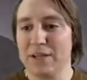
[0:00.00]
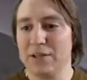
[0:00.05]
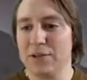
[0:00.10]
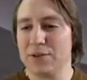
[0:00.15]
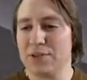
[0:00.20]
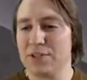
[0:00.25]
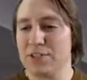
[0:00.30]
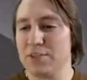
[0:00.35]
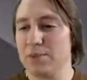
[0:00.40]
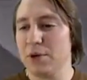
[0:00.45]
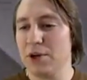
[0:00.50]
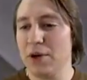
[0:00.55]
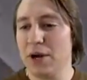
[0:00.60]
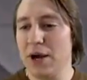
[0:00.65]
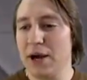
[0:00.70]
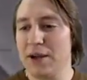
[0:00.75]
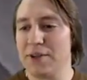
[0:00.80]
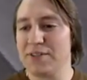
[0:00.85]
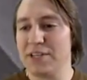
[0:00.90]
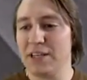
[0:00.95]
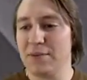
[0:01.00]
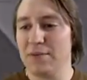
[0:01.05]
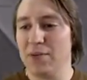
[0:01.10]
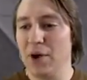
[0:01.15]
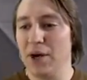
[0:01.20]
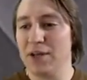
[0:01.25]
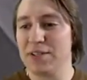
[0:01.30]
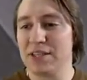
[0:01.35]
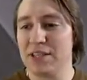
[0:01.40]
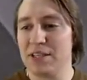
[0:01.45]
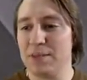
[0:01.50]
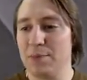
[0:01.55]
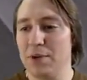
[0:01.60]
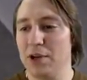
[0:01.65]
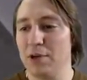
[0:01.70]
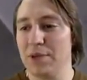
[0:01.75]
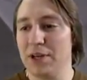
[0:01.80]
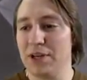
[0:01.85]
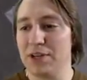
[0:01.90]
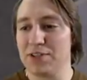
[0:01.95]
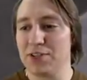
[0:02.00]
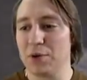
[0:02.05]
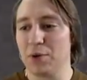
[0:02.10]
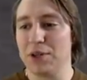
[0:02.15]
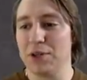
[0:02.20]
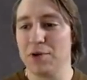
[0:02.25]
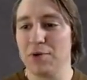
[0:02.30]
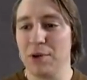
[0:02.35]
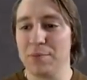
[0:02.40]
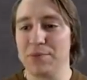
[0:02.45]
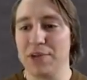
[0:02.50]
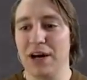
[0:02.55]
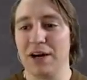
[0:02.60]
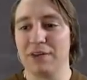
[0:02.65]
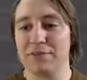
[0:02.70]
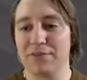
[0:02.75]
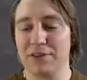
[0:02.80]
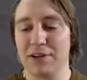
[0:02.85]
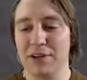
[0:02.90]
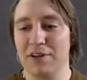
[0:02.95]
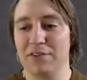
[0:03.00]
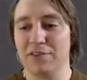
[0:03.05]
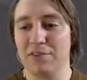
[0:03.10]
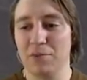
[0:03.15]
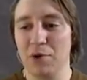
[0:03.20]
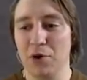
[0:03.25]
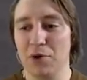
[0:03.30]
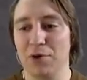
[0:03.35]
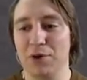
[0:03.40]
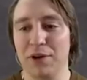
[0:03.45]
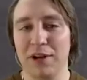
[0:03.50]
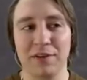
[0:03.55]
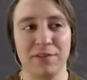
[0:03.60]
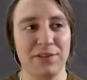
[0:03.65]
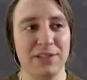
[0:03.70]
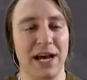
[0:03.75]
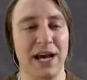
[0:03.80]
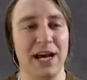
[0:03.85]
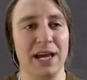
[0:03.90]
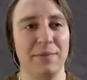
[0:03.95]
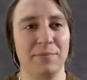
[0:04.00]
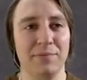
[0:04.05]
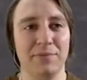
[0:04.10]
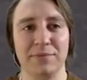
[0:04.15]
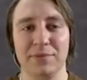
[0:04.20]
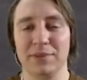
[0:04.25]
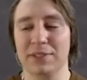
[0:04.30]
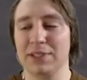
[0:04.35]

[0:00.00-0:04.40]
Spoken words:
This is Mario Odyssey. The boss in the pyramid is totally ripped off from Ocarina of Time.